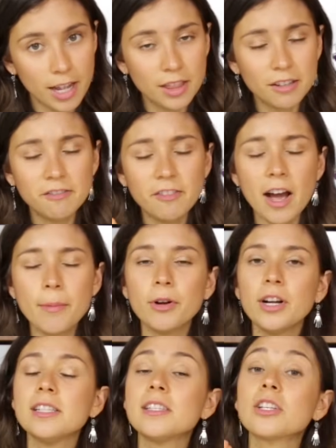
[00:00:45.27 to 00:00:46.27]
and the fiber
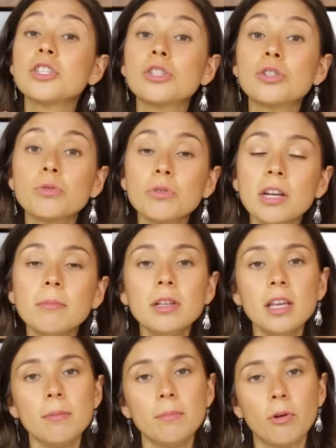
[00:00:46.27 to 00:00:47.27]
is
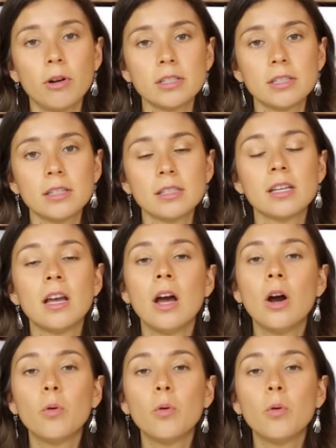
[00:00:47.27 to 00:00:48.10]
extremely important